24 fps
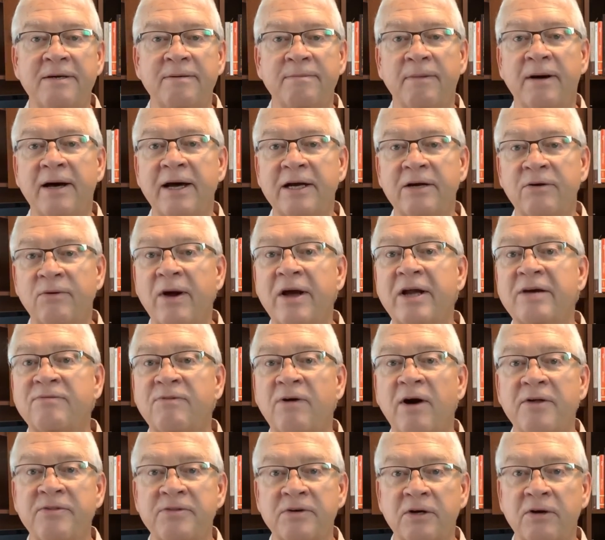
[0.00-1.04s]
My
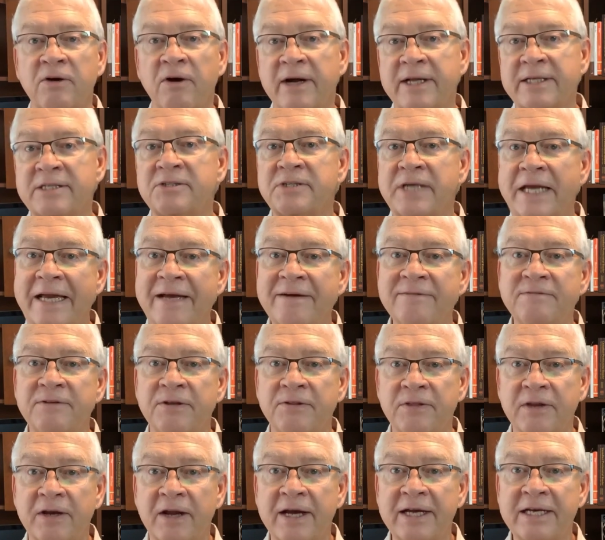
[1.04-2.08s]
grandfather got saved in
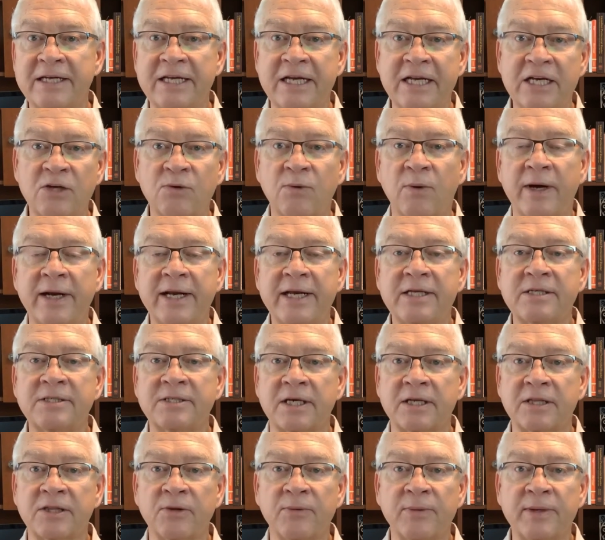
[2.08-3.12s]
the 1920s
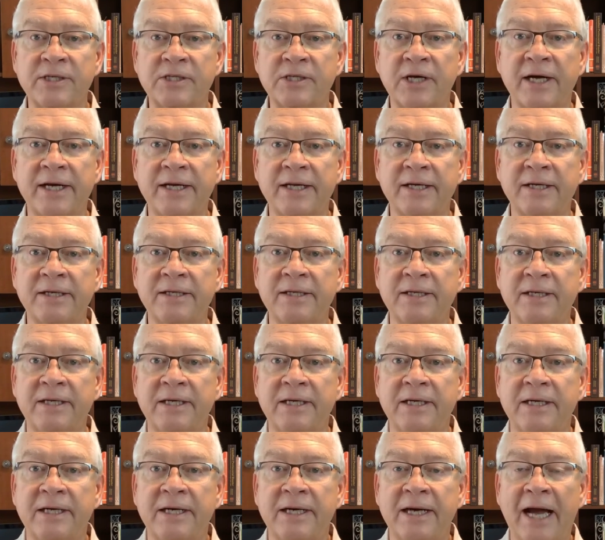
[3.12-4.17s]
at the Regina
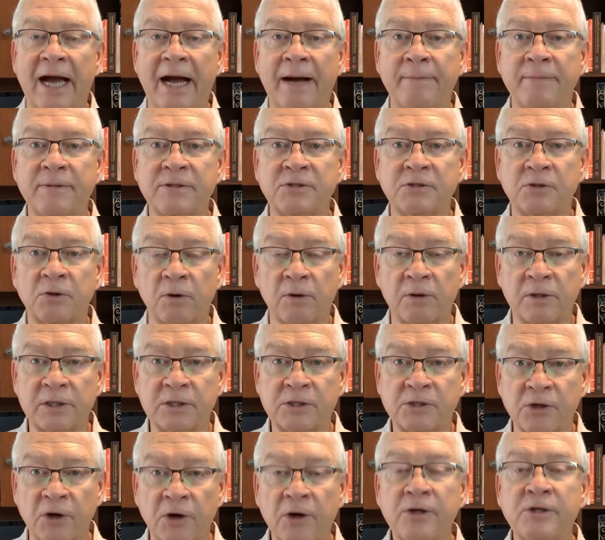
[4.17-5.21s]
Apostolic
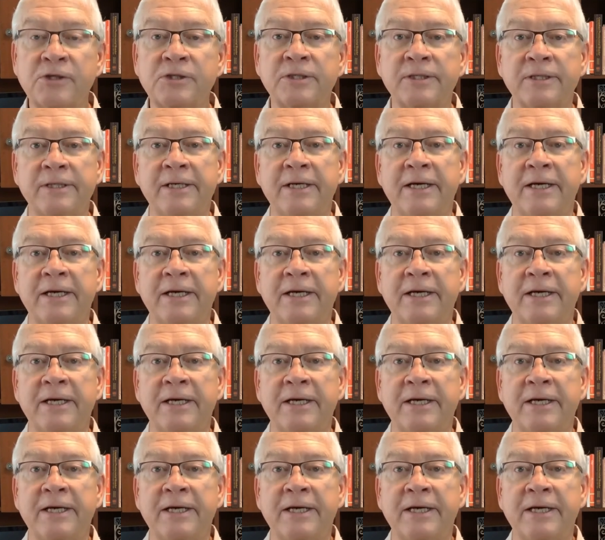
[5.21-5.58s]
Church.